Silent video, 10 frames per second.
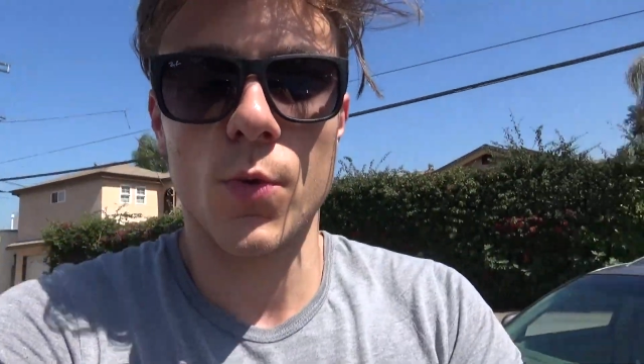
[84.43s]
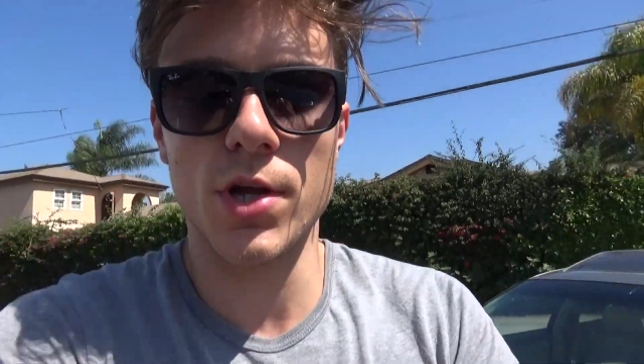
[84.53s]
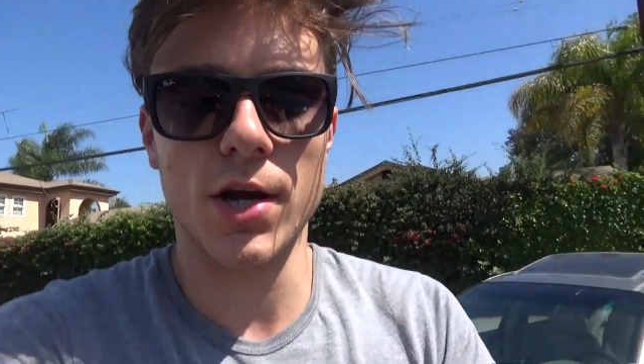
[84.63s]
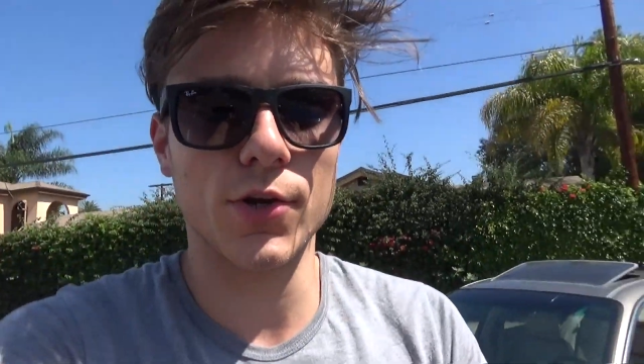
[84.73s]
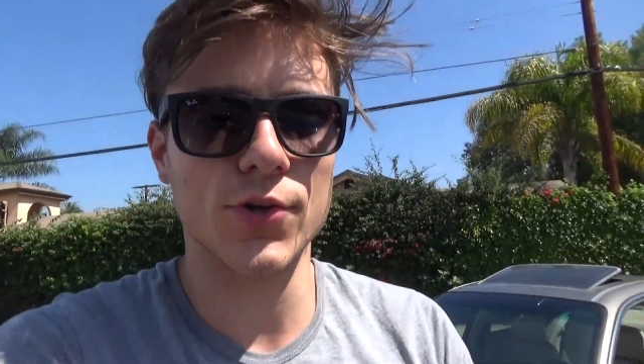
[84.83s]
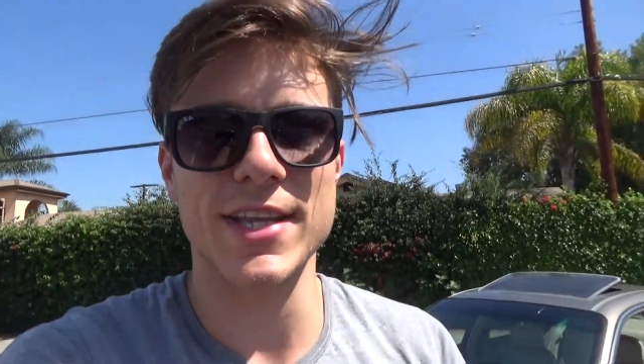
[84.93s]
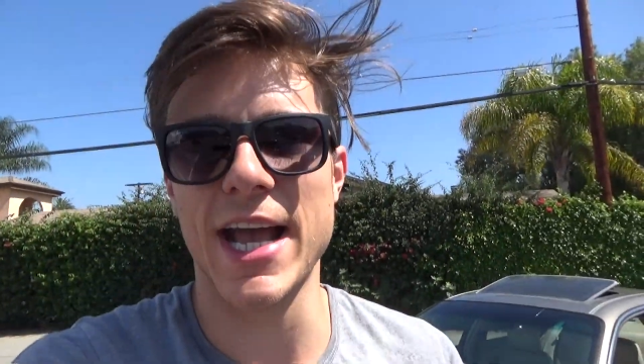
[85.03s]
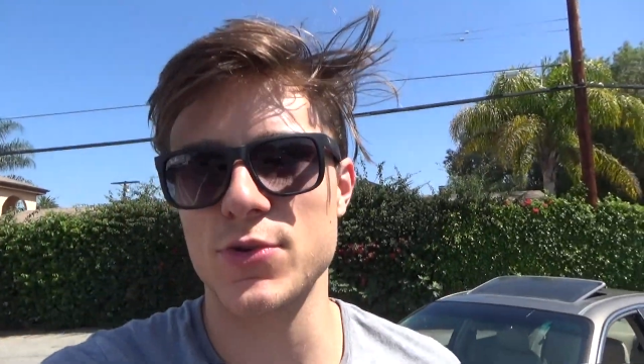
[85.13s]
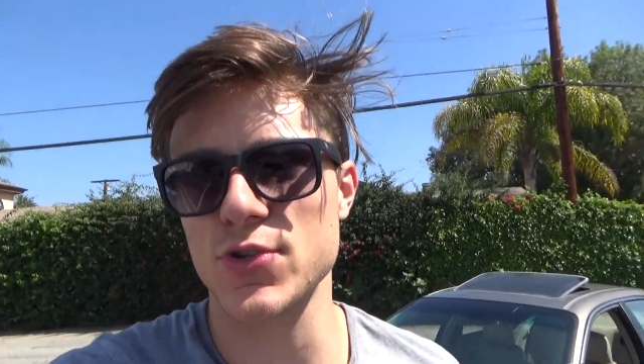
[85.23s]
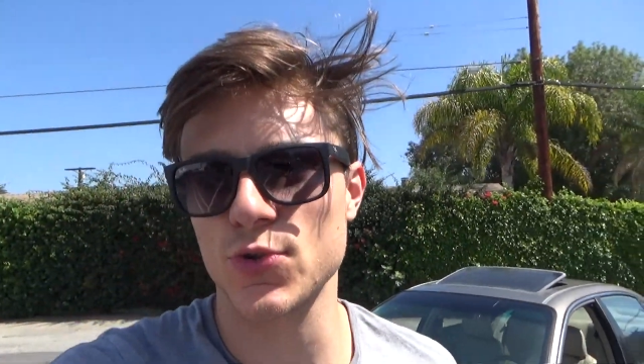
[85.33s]
We're not going to use an
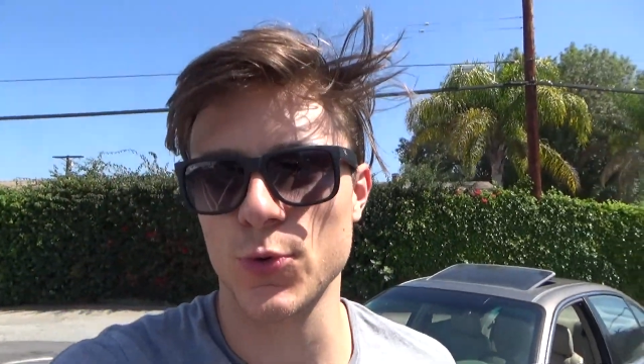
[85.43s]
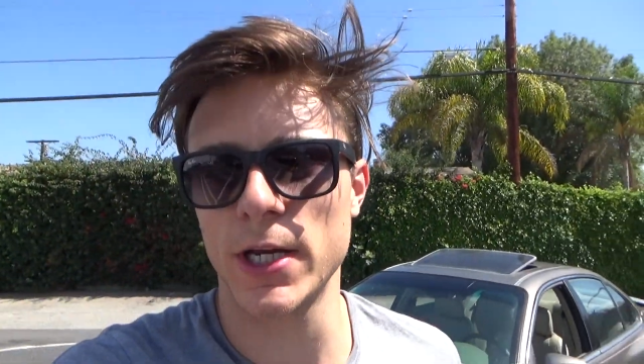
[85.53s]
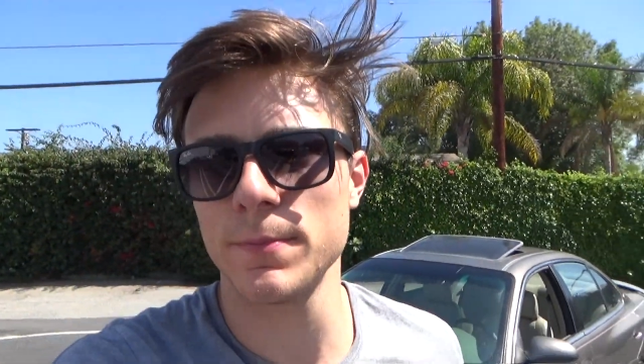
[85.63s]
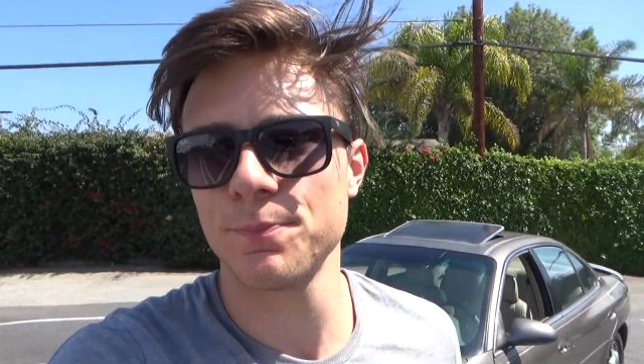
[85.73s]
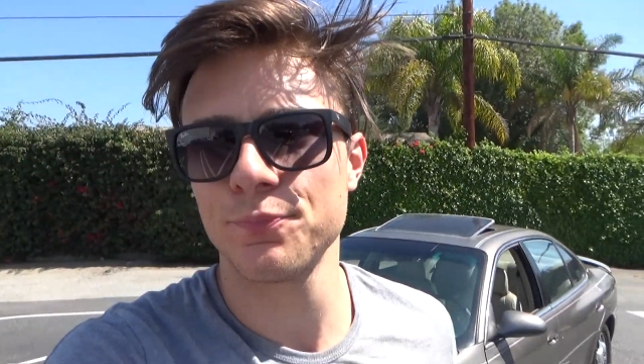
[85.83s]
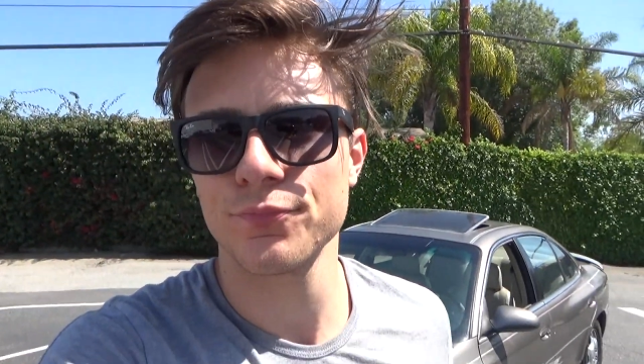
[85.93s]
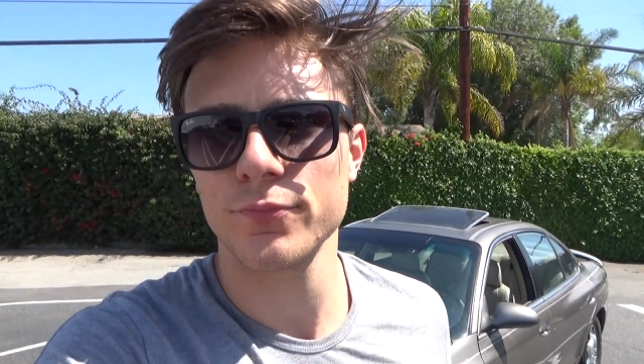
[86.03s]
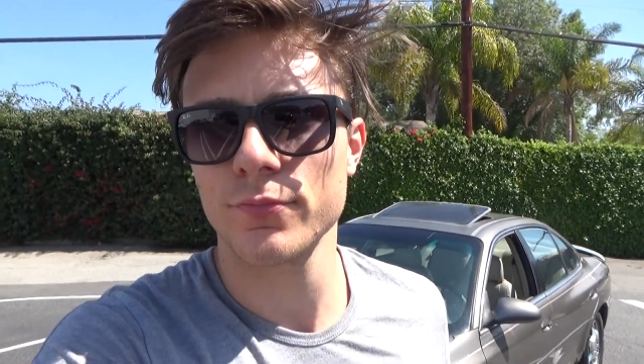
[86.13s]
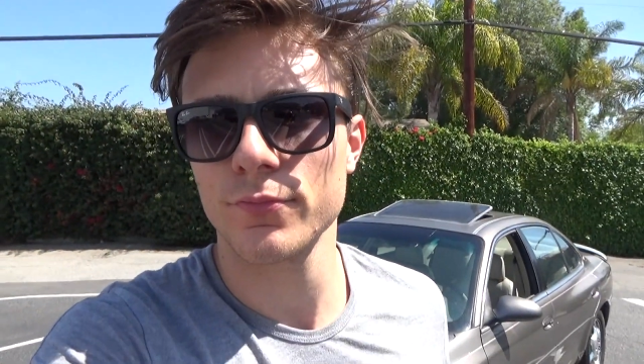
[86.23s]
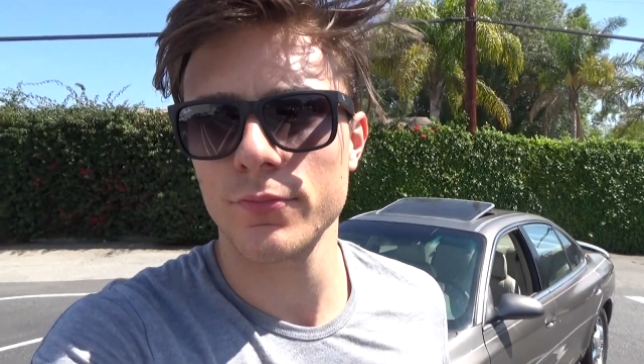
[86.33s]
actual screen.
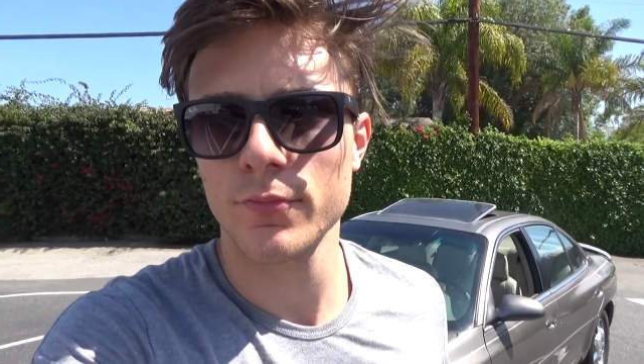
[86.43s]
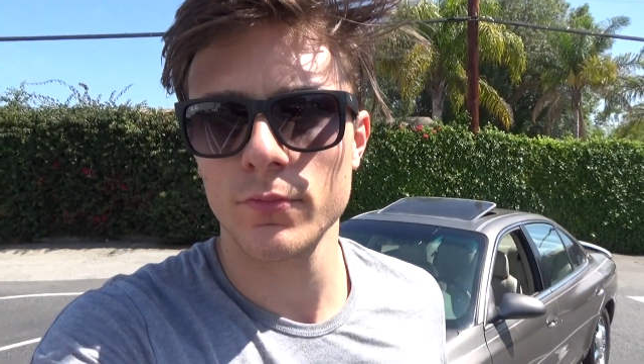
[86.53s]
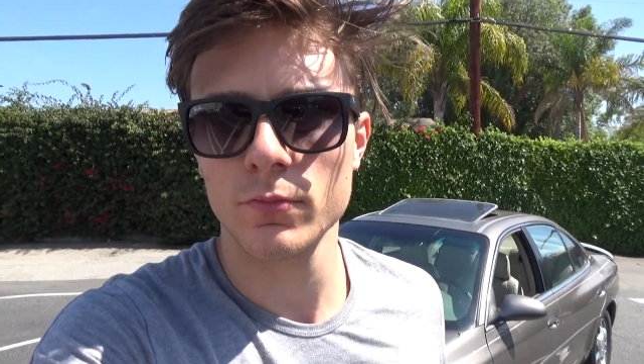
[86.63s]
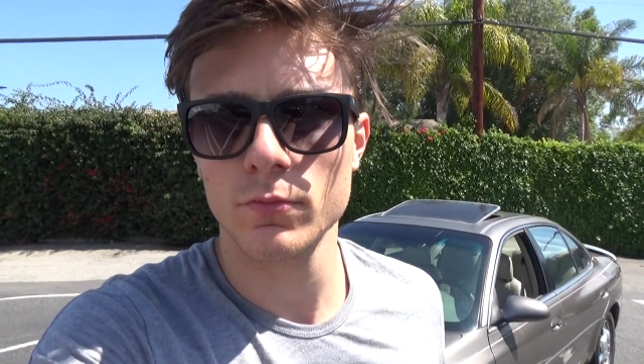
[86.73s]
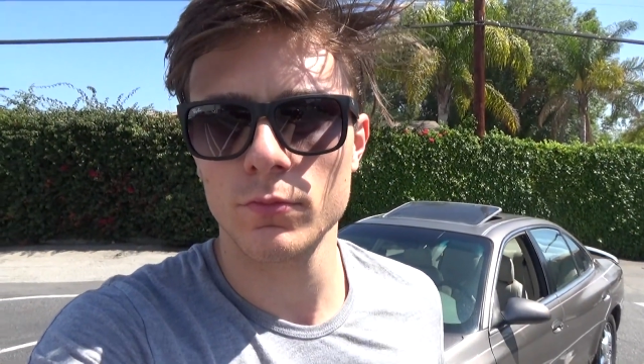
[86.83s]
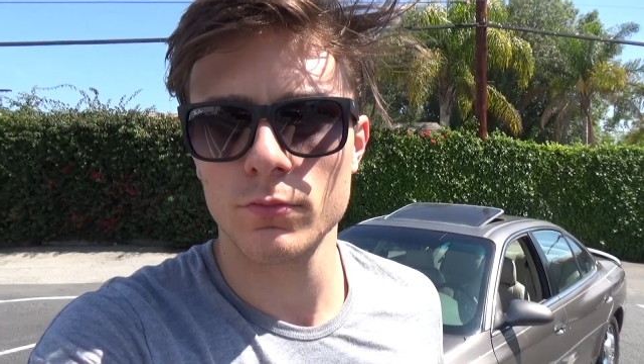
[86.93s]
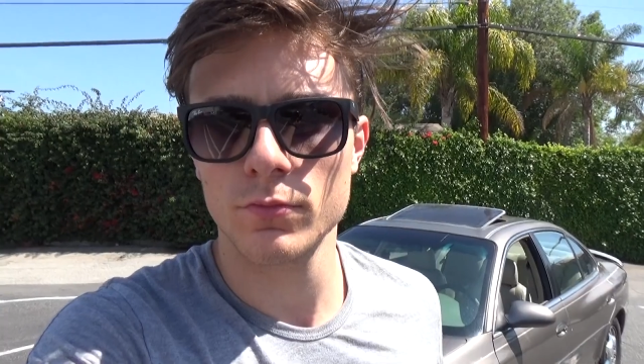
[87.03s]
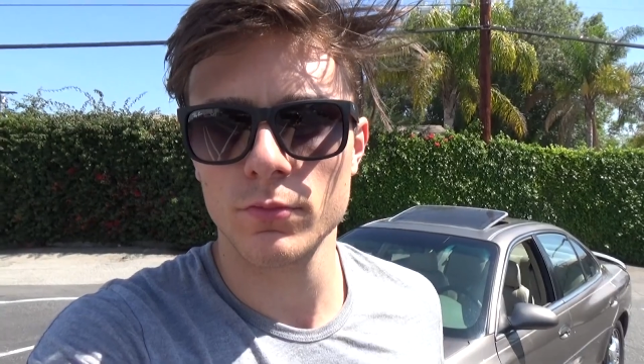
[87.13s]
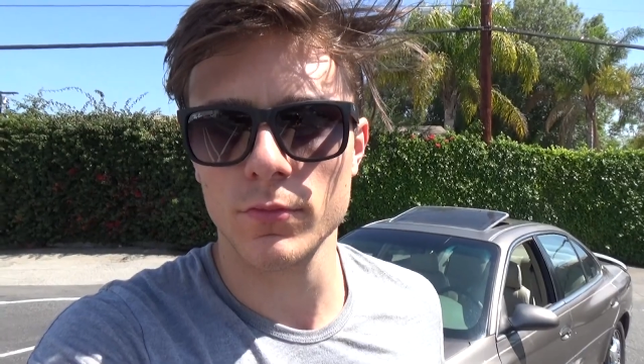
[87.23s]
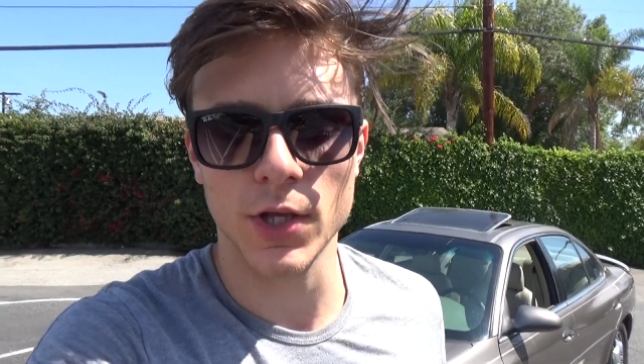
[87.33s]

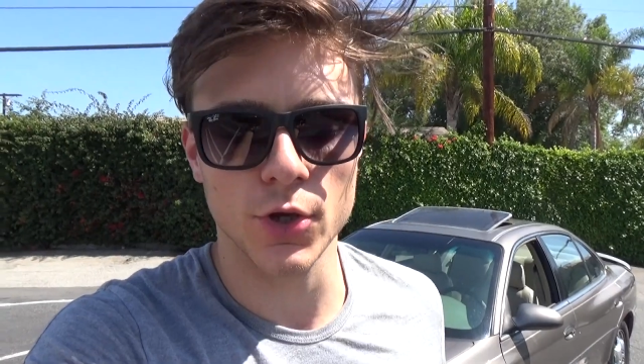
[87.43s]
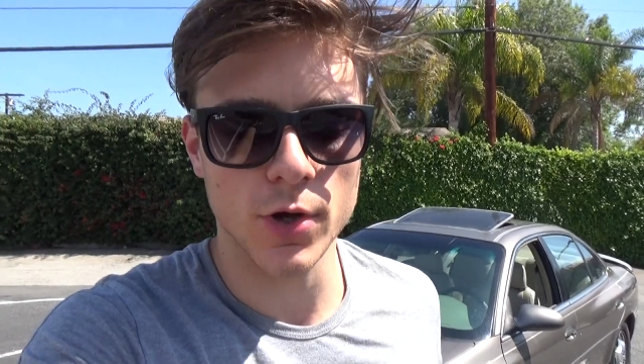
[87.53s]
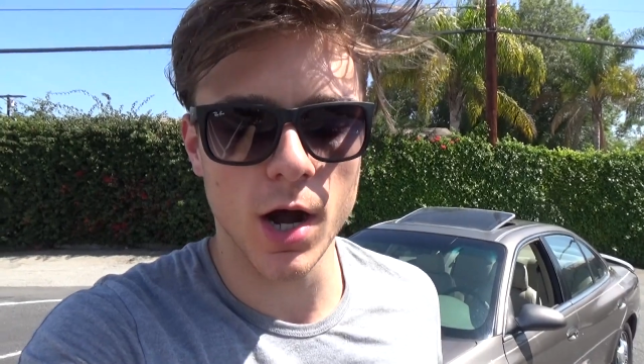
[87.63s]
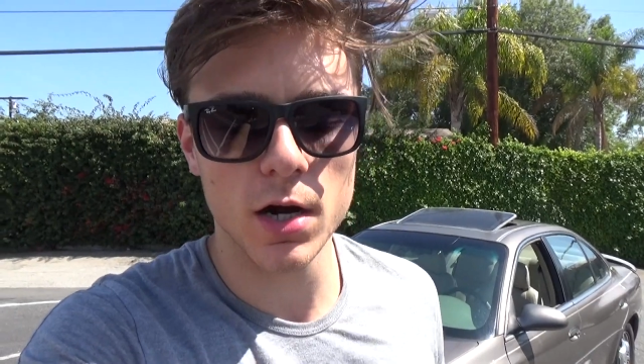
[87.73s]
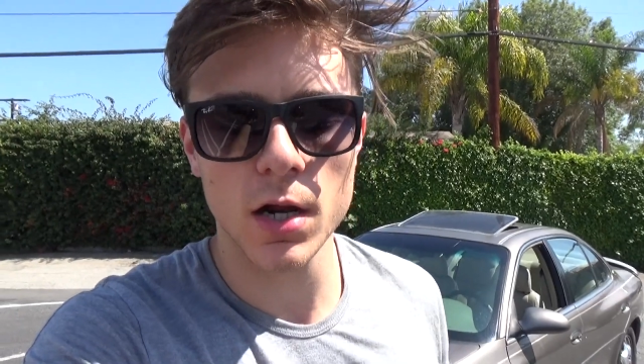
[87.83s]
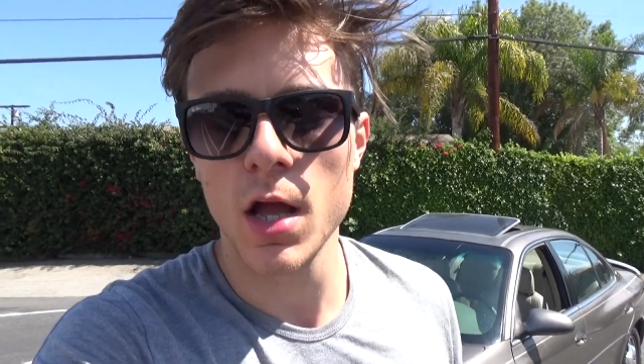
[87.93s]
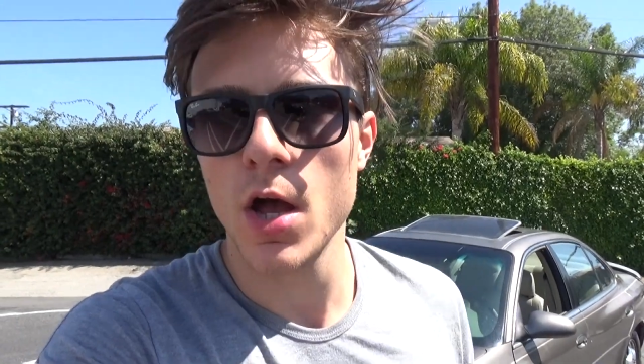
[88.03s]
Thank you, car.